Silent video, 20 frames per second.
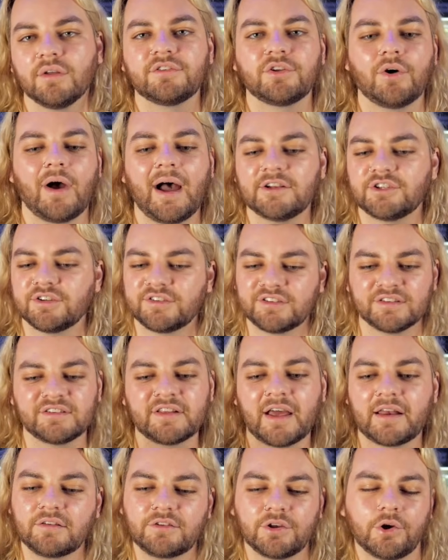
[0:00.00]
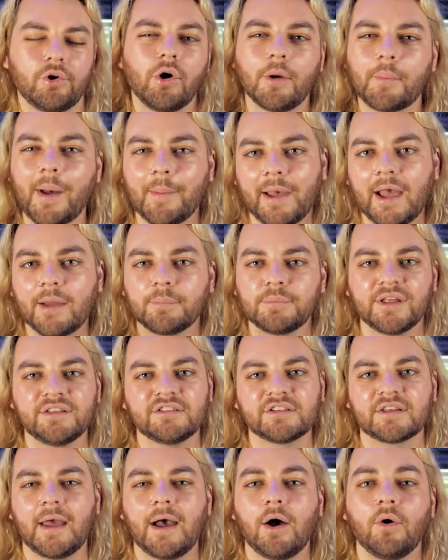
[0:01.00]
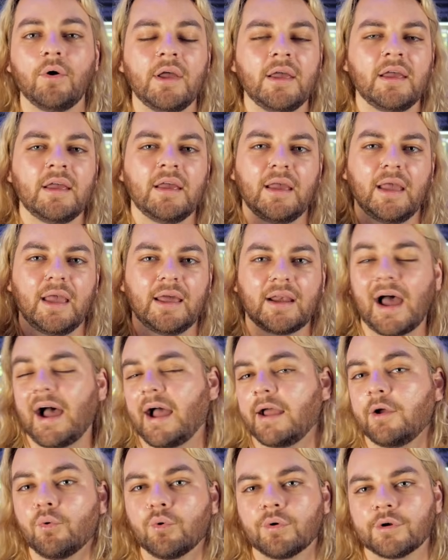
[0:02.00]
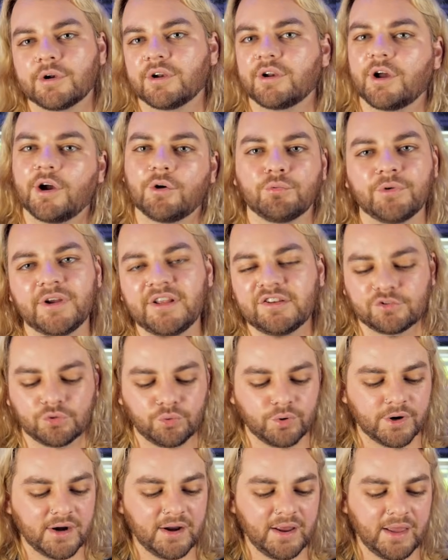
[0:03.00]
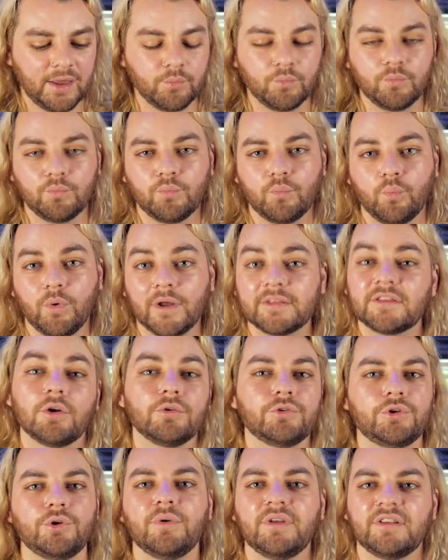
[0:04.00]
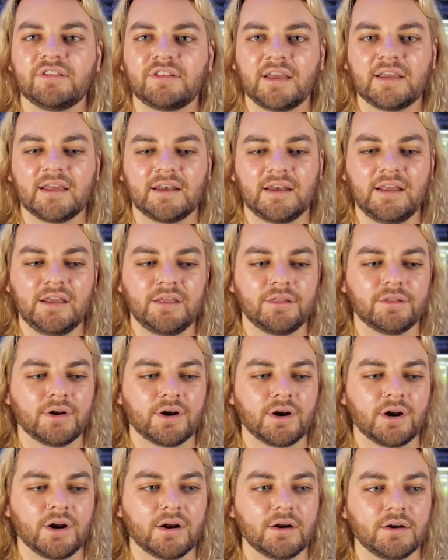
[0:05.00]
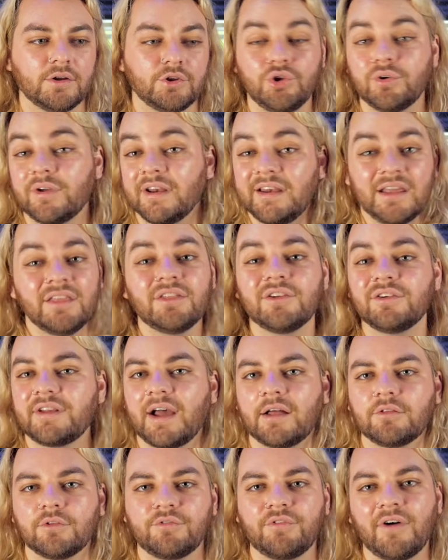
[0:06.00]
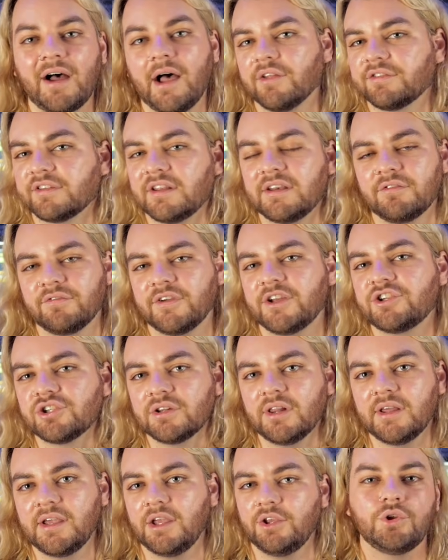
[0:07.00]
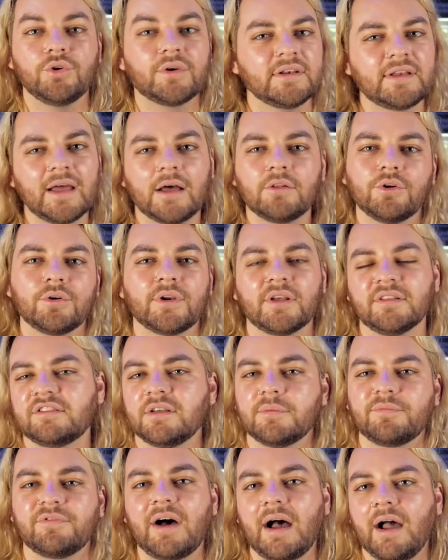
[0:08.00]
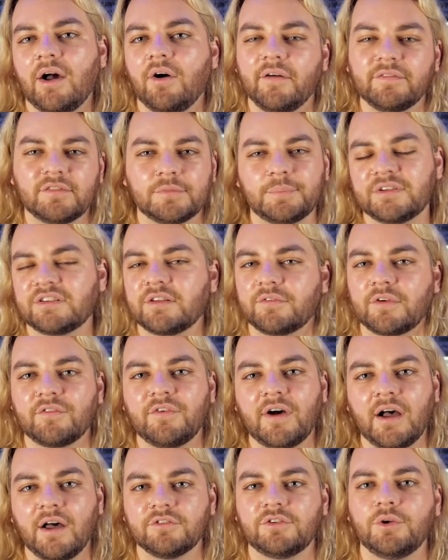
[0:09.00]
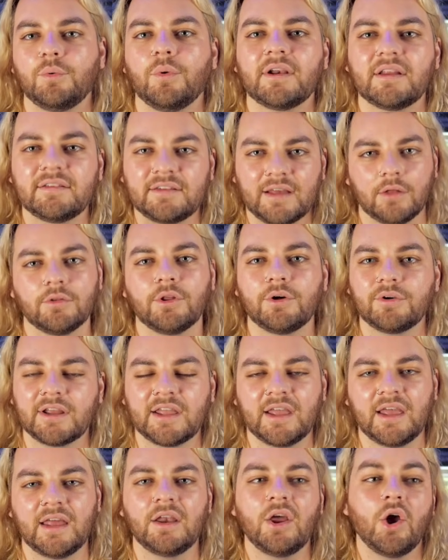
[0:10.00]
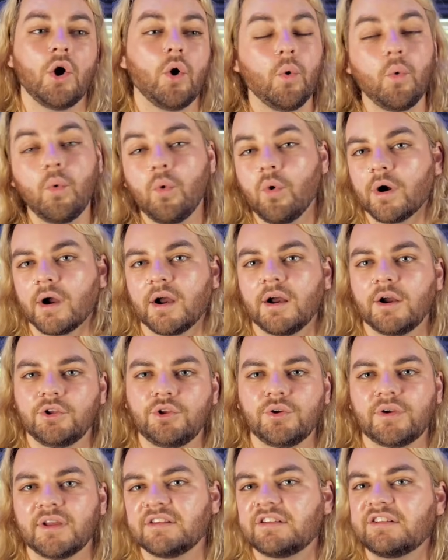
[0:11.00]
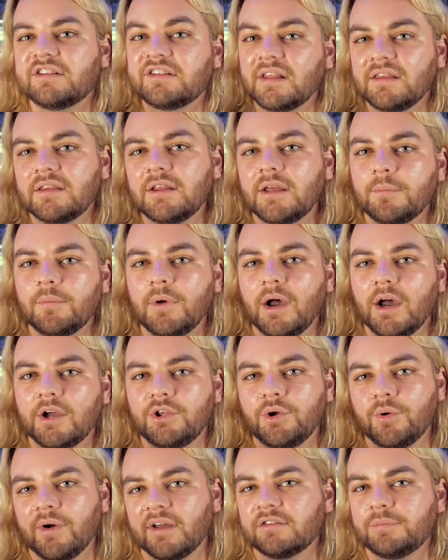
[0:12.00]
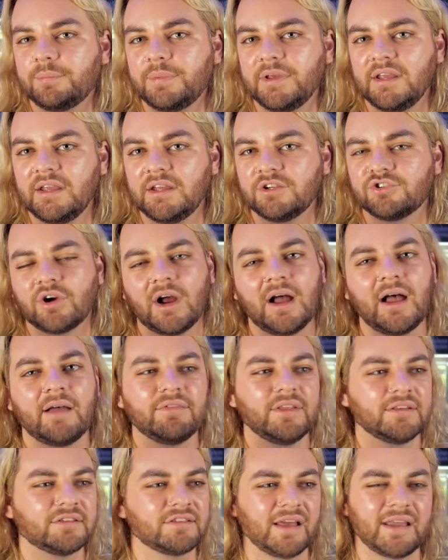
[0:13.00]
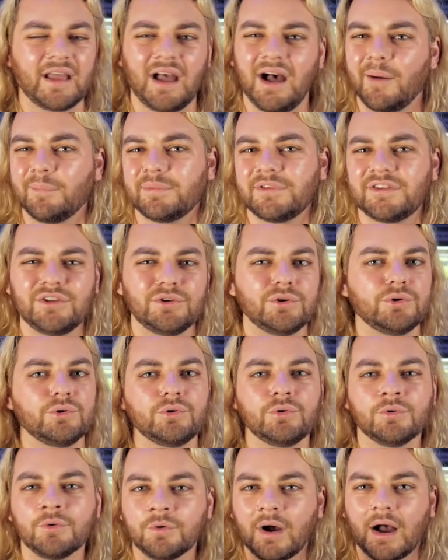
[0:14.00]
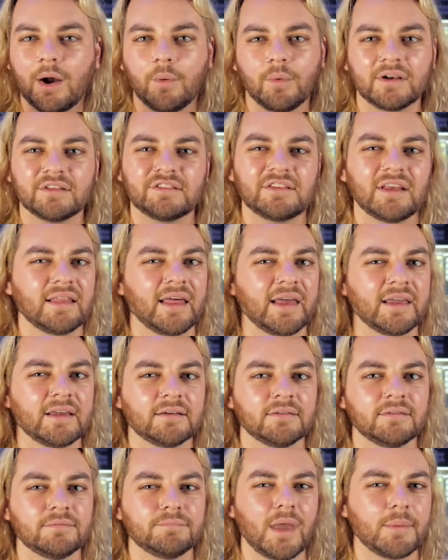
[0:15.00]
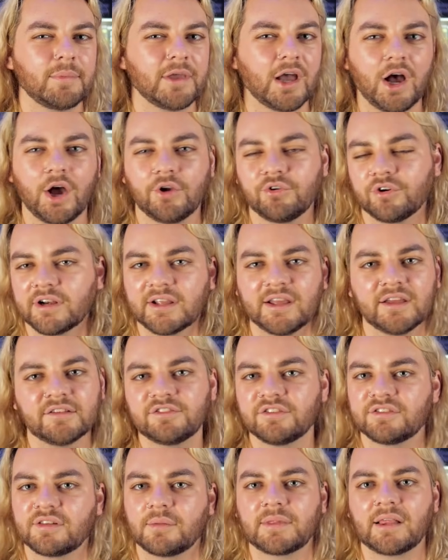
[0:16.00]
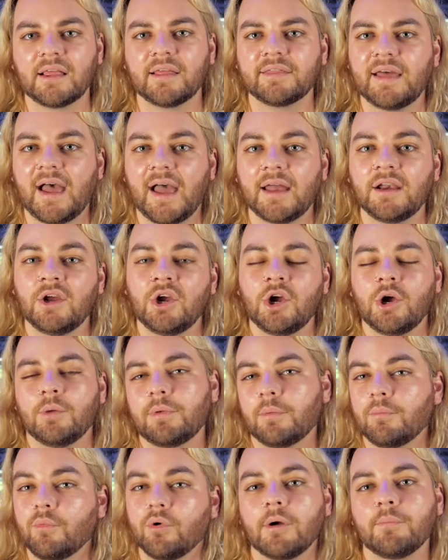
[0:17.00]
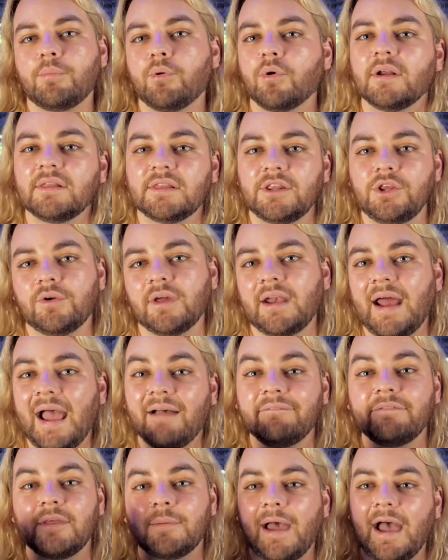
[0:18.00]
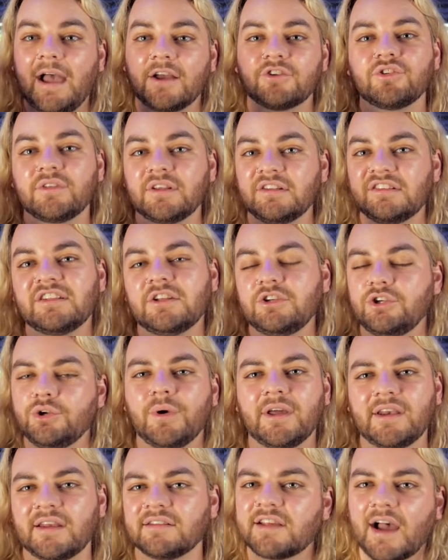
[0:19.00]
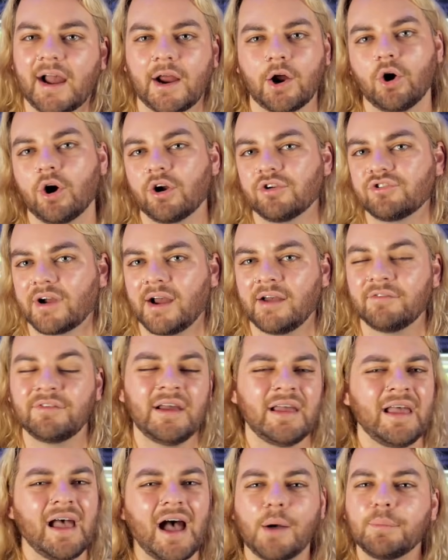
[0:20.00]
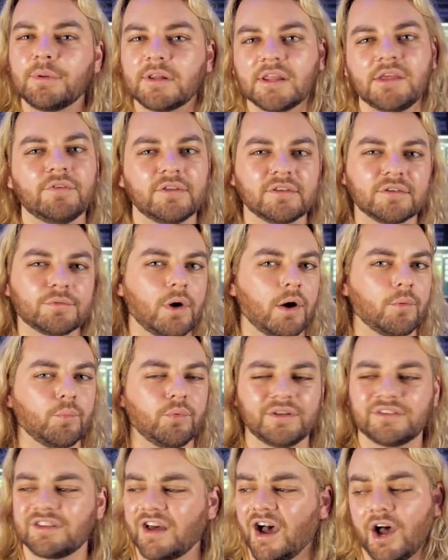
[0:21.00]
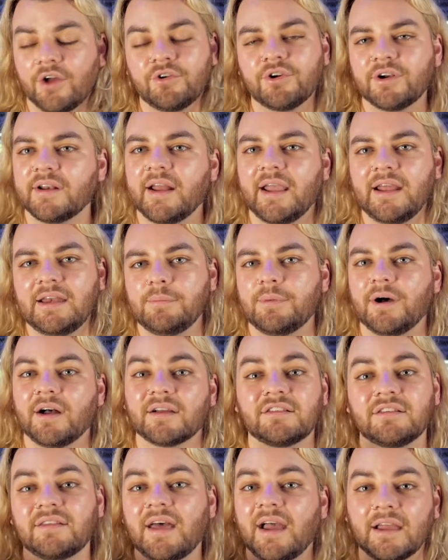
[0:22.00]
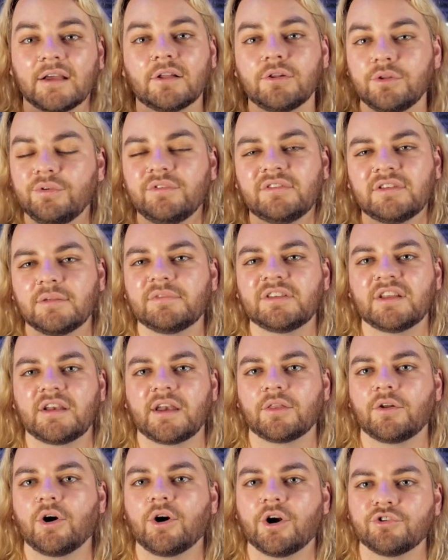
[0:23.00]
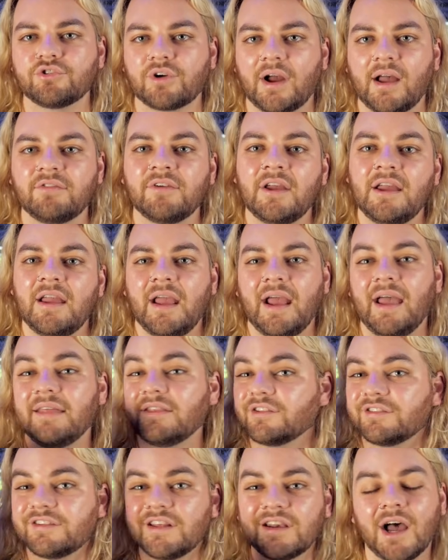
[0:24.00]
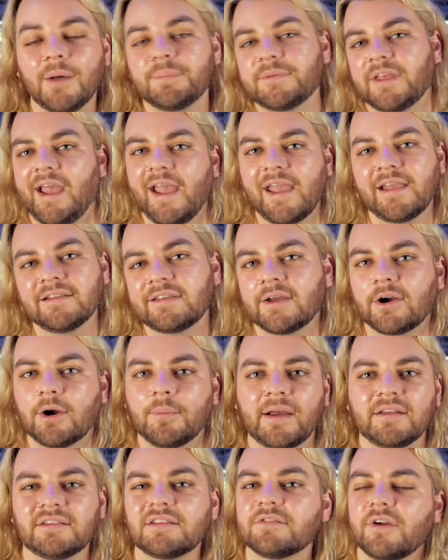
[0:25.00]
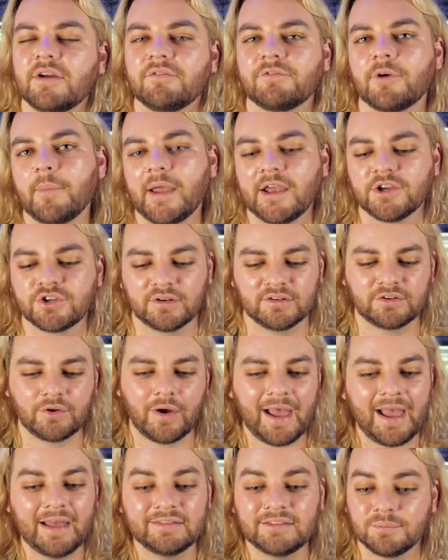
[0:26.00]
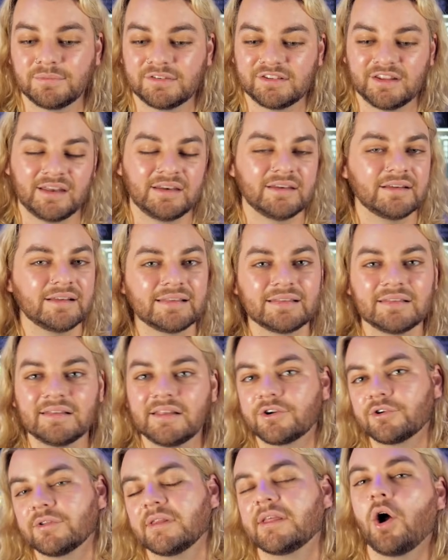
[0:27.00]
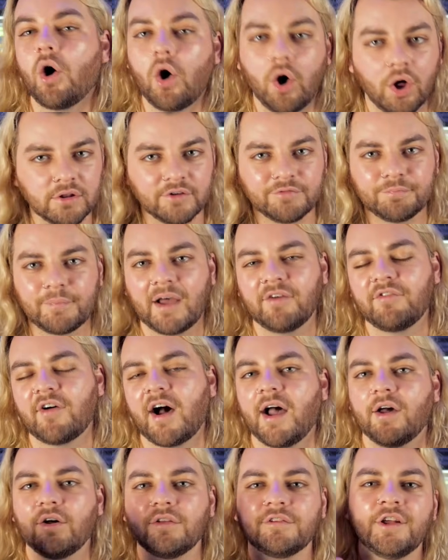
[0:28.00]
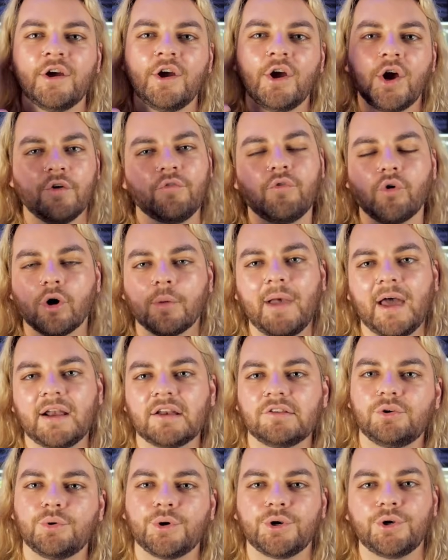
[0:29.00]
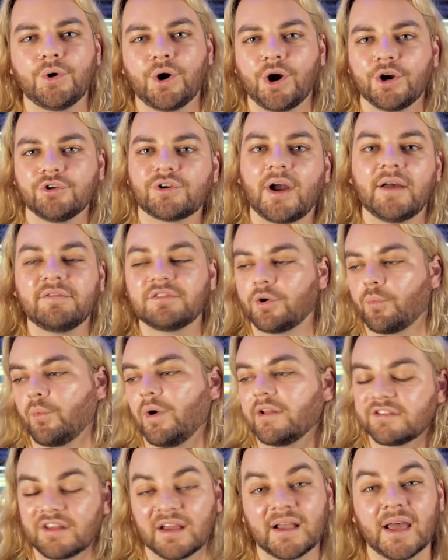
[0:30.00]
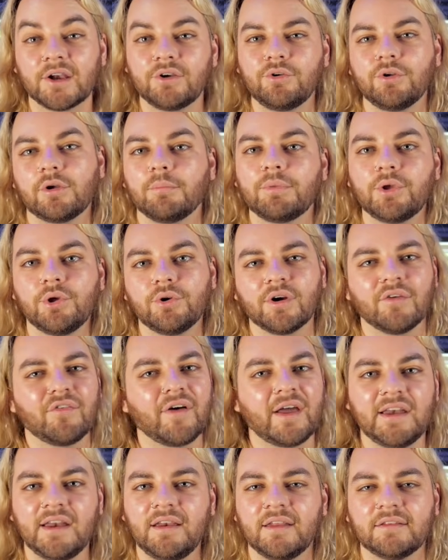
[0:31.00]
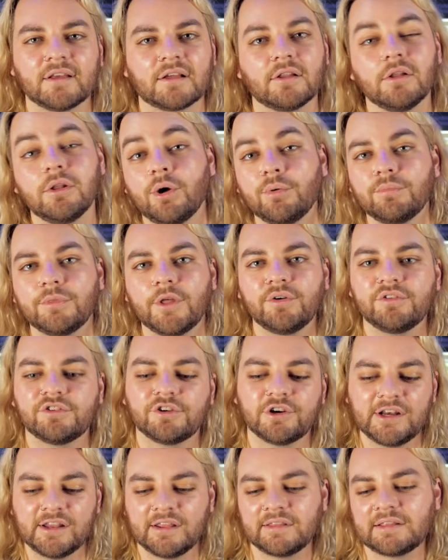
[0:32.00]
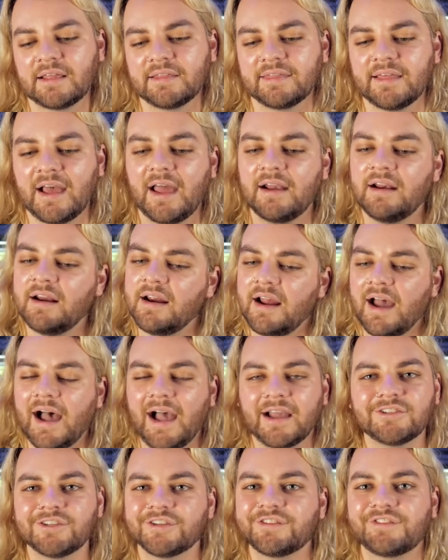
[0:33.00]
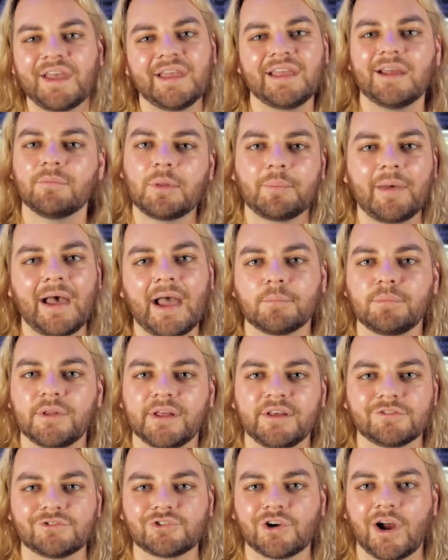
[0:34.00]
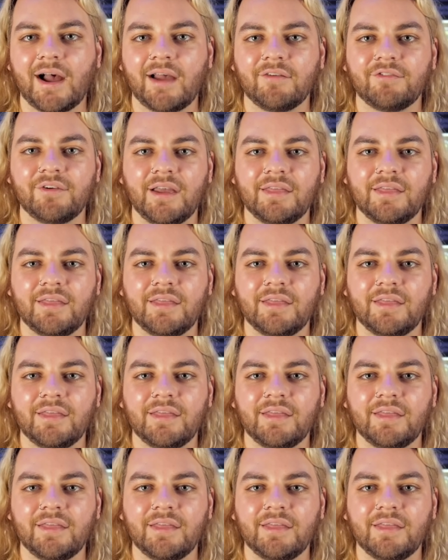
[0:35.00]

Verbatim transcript: So I just decided to go on my Backblaze account and I ordered a restore. And what they'll do is they can either, you can either download files individually, you can download a zip file of specific files you wanna download again, or you can send them a USB drive that's like up to, I wanna say like maybe 100 gigs or something like that. But more importantly, you can have them actually send you an entire hard drive. I believe it was 180 bucks, and that includes them sending the hard drive. And they'll send up to eight terabytes of information. So I had them send literally all of my files formatted to a new hard drive. So once I got a new computer, if I needed to clone those or anything like that, I could just take him the Backblaze drive.